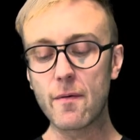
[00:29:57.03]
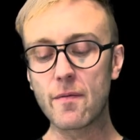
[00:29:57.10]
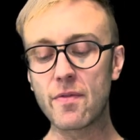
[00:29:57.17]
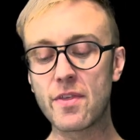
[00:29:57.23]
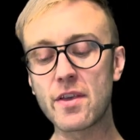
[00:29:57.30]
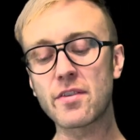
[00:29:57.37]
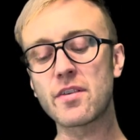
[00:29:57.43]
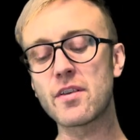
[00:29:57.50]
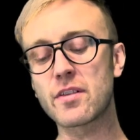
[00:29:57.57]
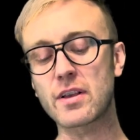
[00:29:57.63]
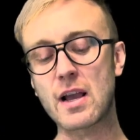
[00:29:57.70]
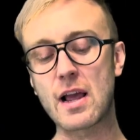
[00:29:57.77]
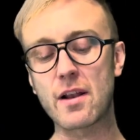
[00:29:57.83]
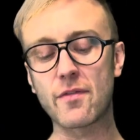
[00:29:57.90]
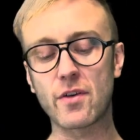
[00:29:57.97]
this is
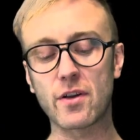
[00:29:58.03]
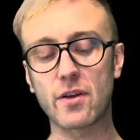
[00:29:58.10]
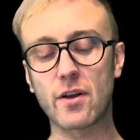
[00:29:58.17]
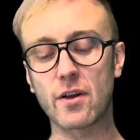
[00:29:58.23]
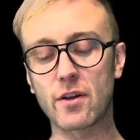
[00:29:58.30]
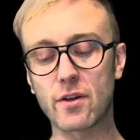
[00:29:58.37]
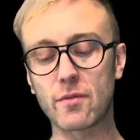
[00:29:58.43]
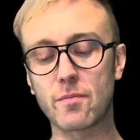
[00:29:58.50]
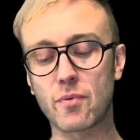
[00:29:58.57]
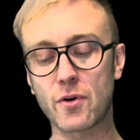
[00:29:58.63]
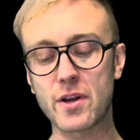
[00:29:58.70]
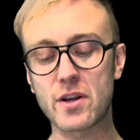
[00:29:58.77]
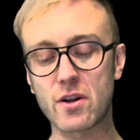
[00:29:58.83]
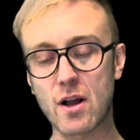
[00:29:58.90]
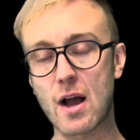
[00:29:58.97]
kind of a
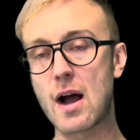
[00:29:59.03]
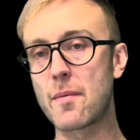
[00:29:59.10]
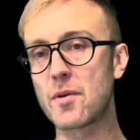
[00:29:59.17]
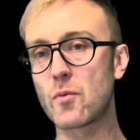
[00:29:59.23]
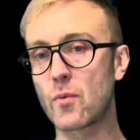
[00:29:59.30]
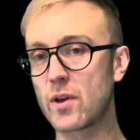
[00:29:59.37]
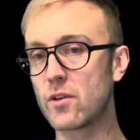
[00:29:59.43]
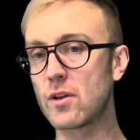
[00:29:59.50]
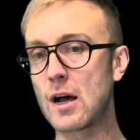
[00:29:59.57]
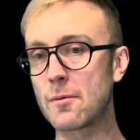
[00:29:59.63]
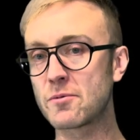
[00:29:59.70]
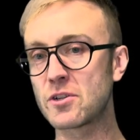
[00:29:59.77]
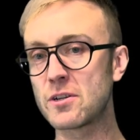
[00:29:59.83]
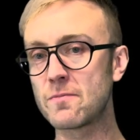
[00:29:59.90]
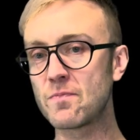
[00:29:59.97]
pretty common wheel
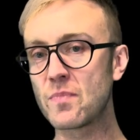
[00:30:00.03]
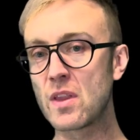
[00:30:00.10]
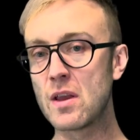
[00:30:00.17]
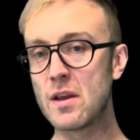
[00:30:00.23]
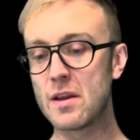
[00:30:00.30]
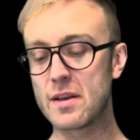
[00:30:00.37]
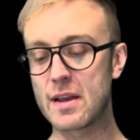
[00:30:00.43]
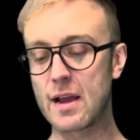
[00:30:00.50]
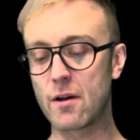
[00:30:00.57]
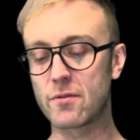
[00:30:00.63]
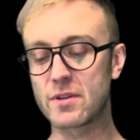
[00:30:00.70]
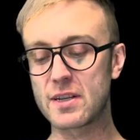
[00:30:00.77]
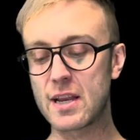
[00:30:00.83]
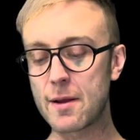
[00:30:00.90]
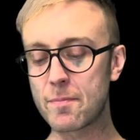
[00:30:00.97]
option.
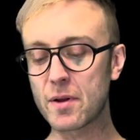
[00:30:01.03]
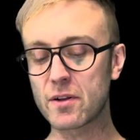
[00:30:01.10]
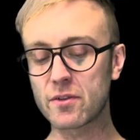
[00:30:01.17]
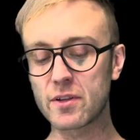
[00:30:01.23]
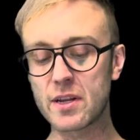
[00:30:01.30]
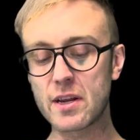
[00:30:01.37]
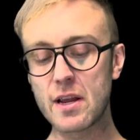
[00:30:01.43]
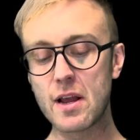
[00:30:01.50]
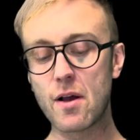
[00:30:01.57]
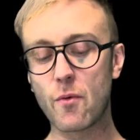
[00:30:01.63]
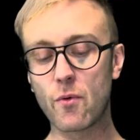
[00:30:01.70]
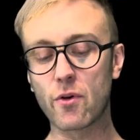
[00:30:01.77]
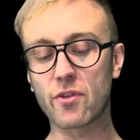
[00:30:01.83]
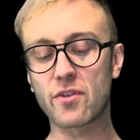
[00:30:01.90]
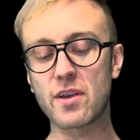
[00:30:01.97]
Now, typically
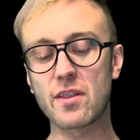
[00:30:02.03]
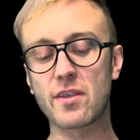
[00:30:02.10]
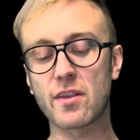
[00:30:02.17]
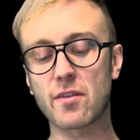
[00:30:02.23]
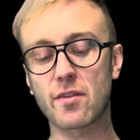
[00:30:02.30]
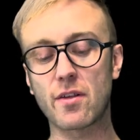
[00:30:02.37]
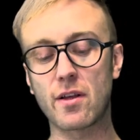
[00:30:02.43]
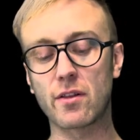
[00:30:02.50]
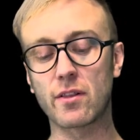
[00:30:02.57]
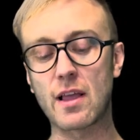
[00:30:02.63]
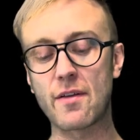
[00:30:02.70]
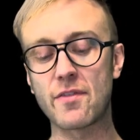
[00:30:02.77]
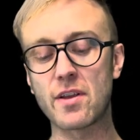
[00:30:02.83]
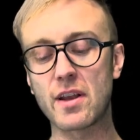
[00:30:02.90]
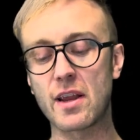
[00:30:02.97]
we'll see this
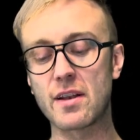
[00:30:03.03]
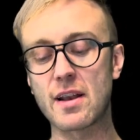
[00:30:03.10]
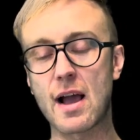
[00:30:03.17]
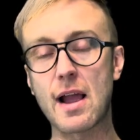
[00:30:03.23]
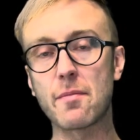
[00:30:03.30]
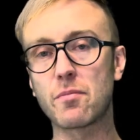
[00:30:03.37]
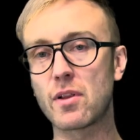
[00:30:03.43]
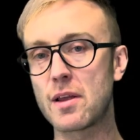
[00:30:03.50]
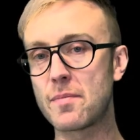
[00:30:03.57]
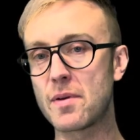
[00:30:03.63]
11 and 9 blade